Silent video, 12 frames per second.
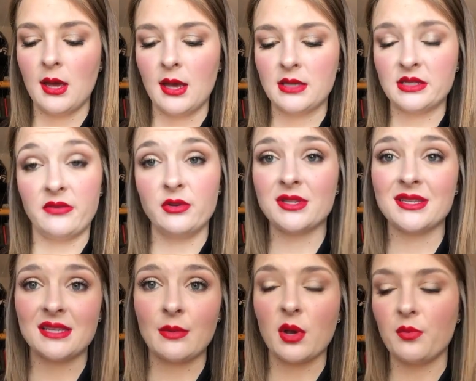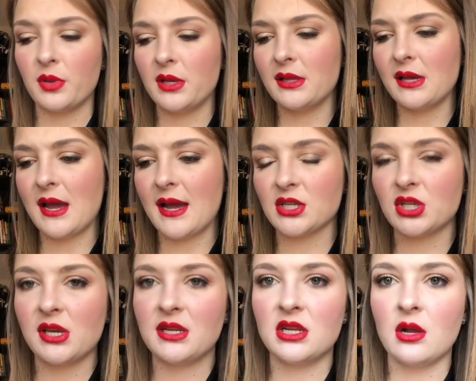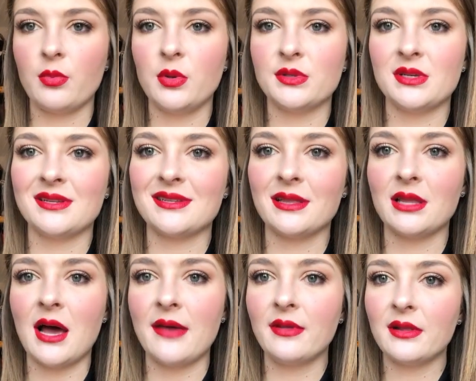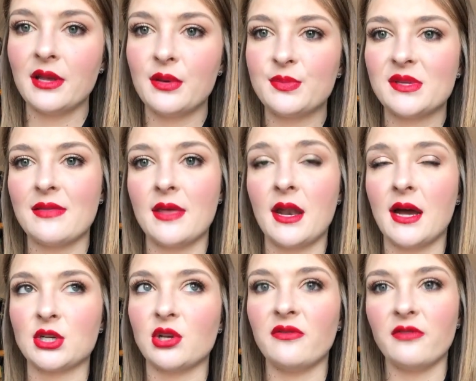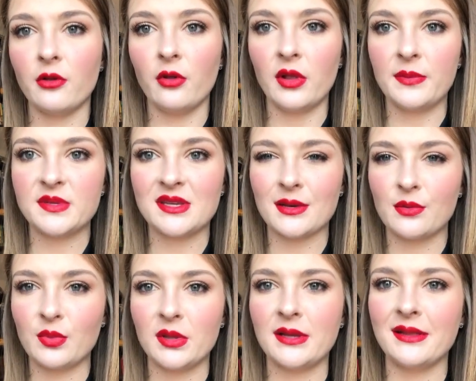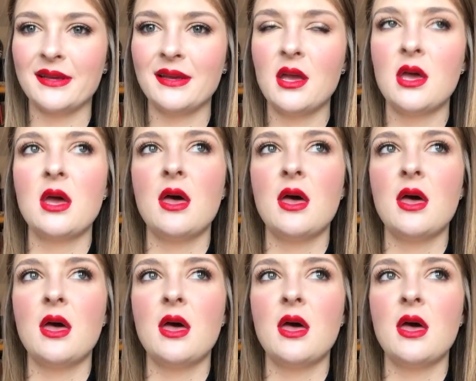And I used this up completely. I actually ended up using it to line the lips and then actually fill the lips in completely,